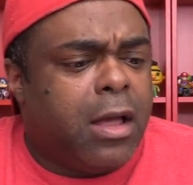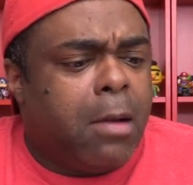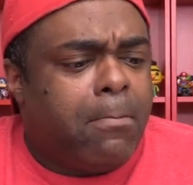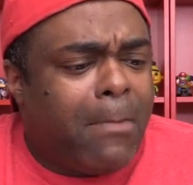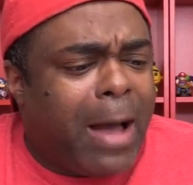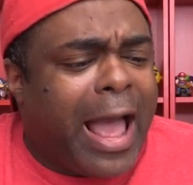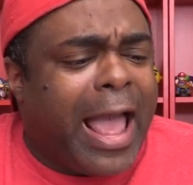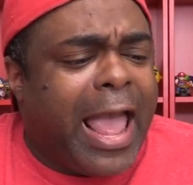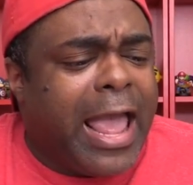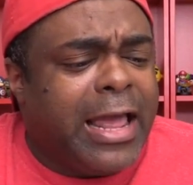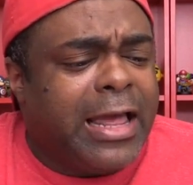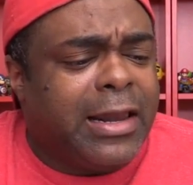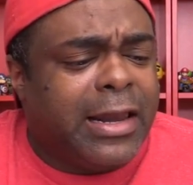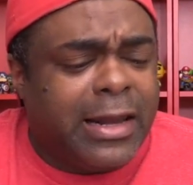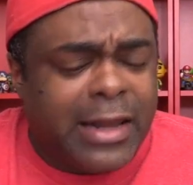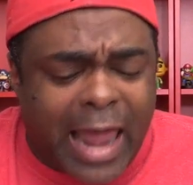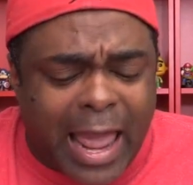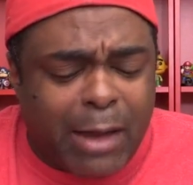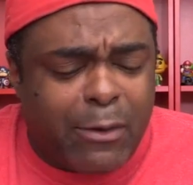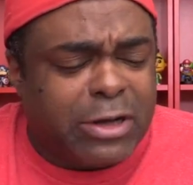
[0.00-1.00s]
my
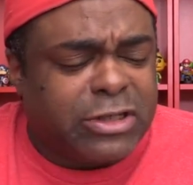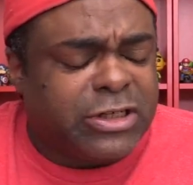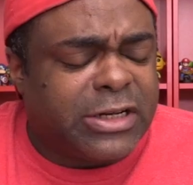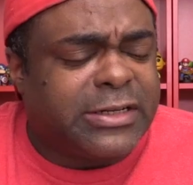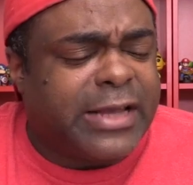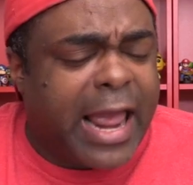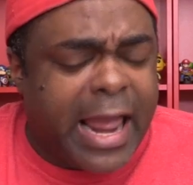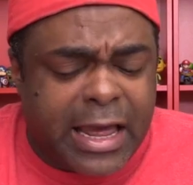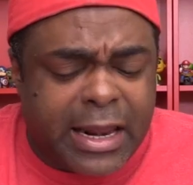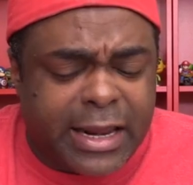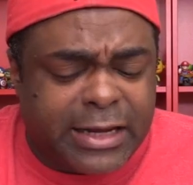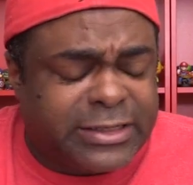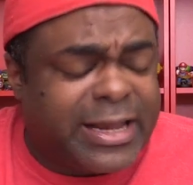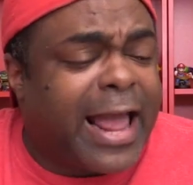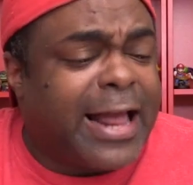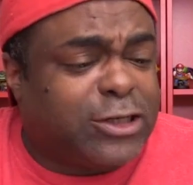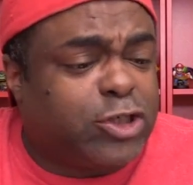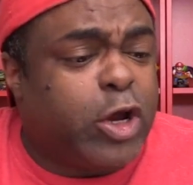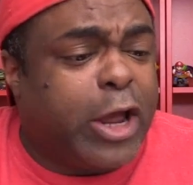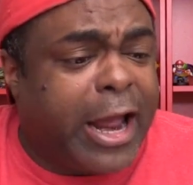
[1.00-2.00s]
language is English.
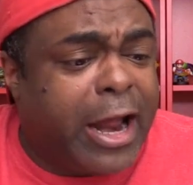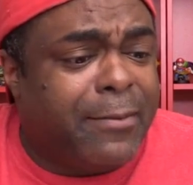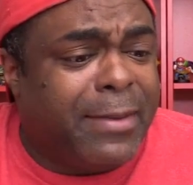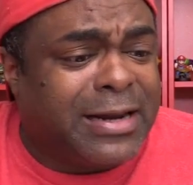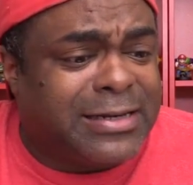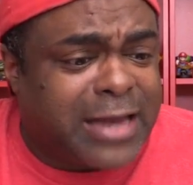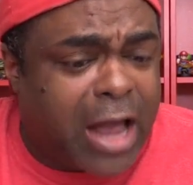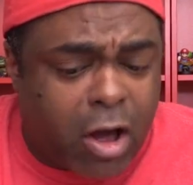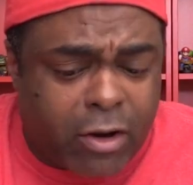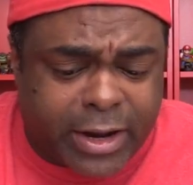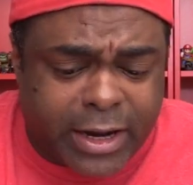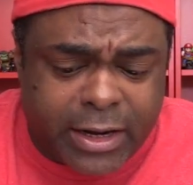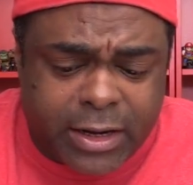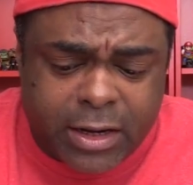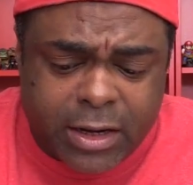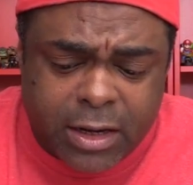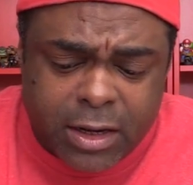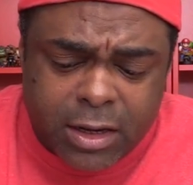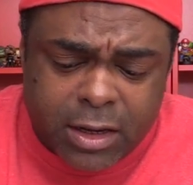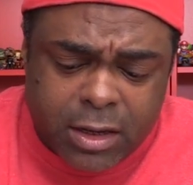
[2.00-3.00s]
Can't you hear me
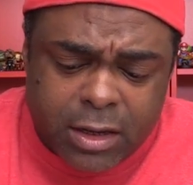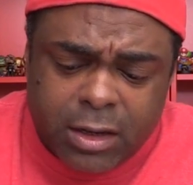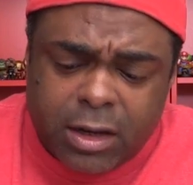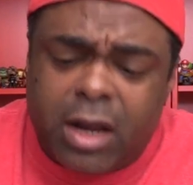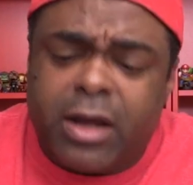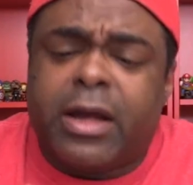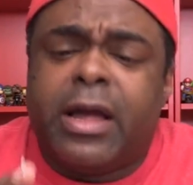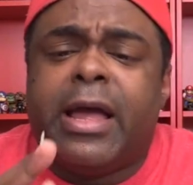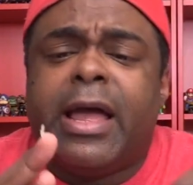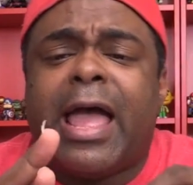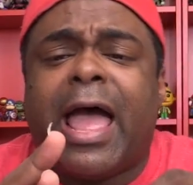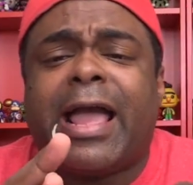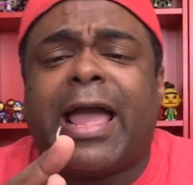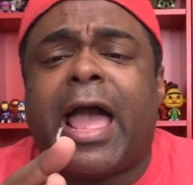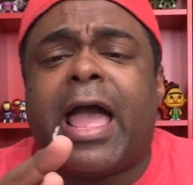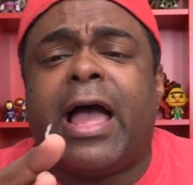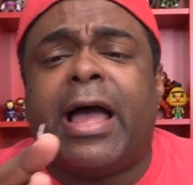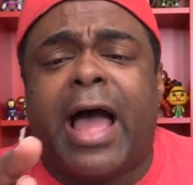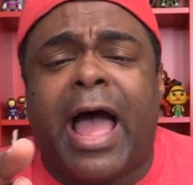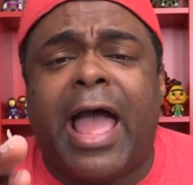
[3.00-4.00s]
talking? Look,
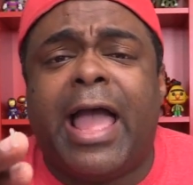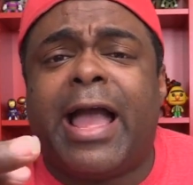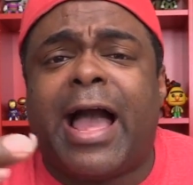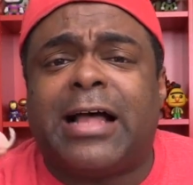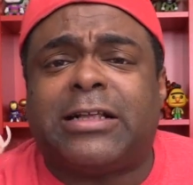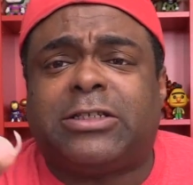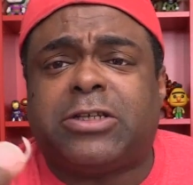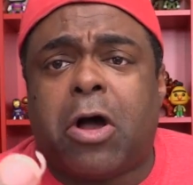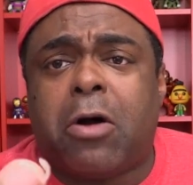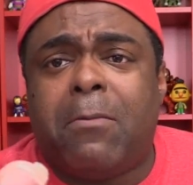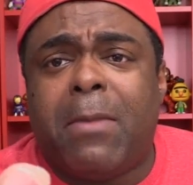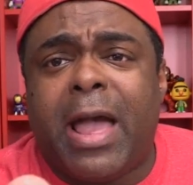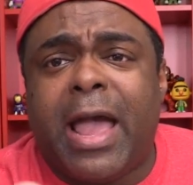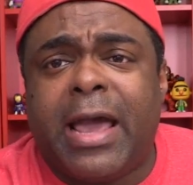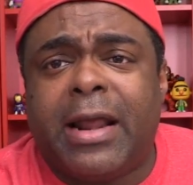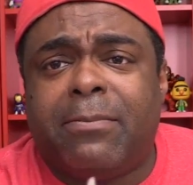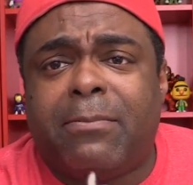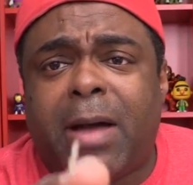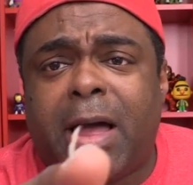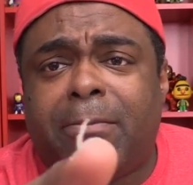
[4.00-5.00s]
I ain't got so
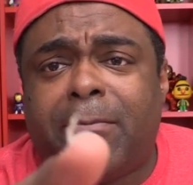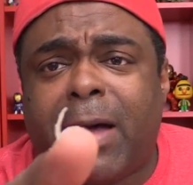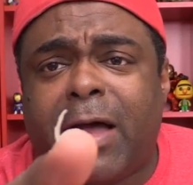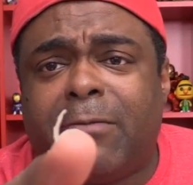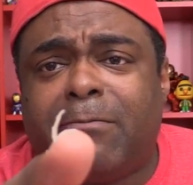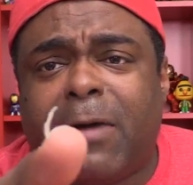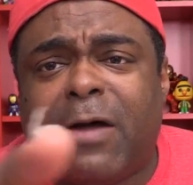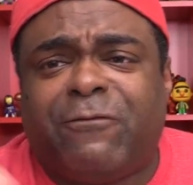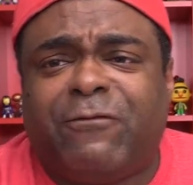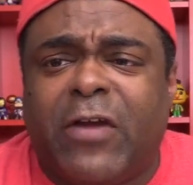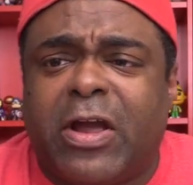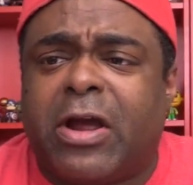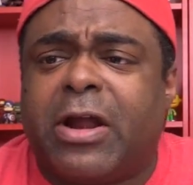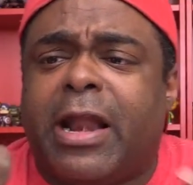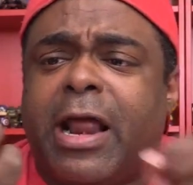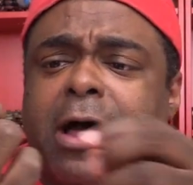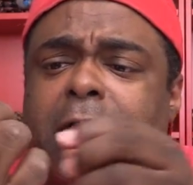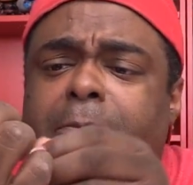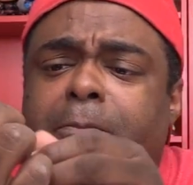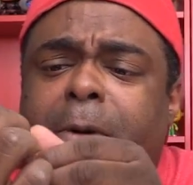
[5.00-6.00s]
mad. My
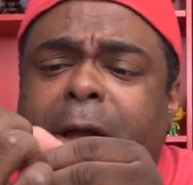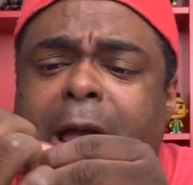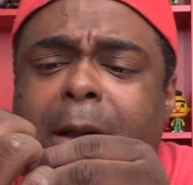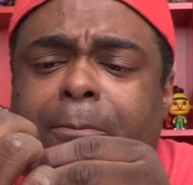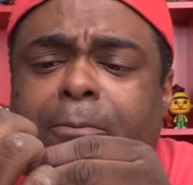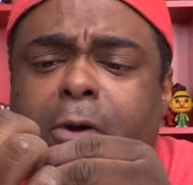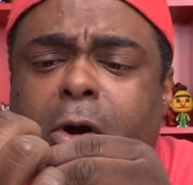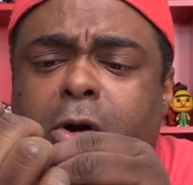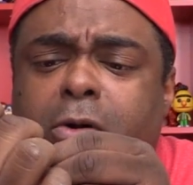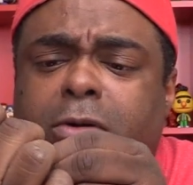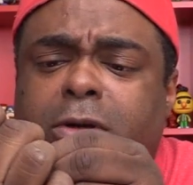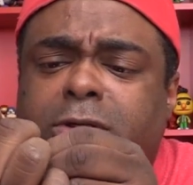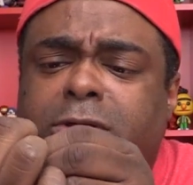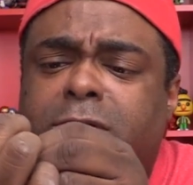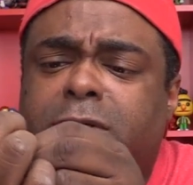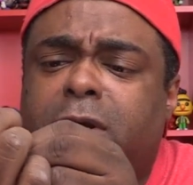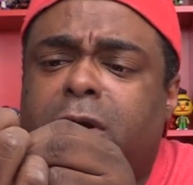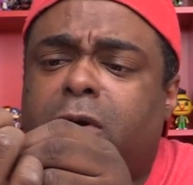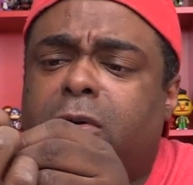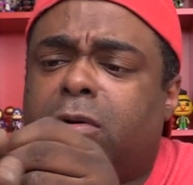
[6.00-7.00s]
fingernail I broke.
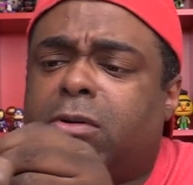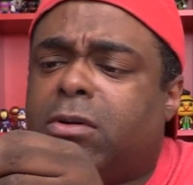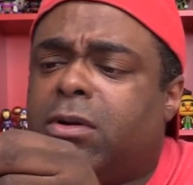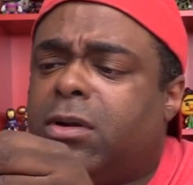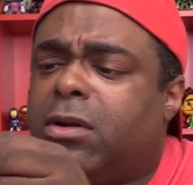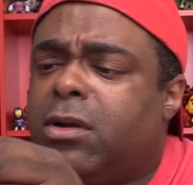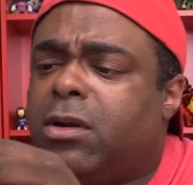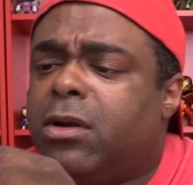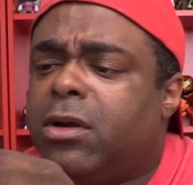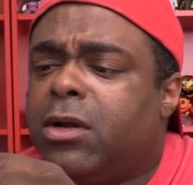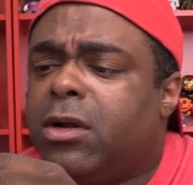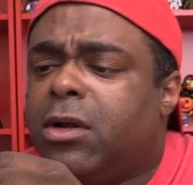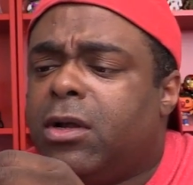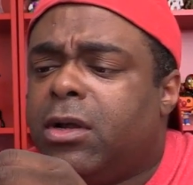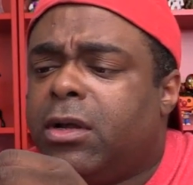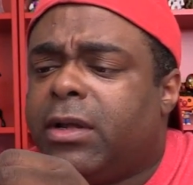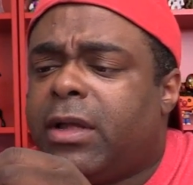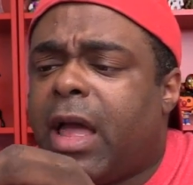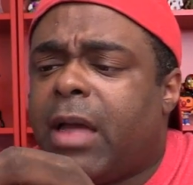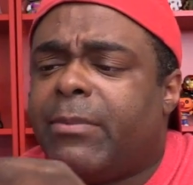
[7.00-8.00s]
Shoot,
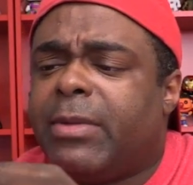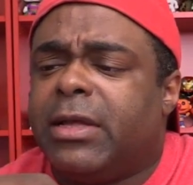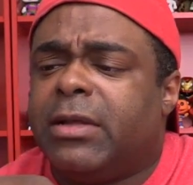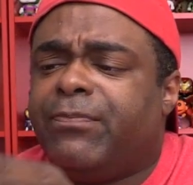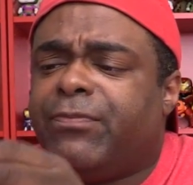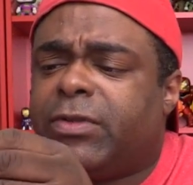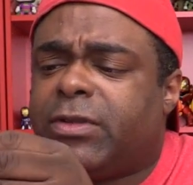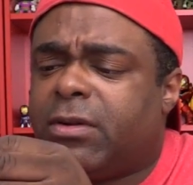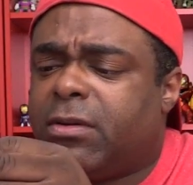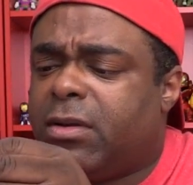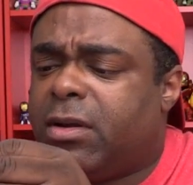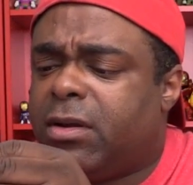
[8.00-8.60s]
got me.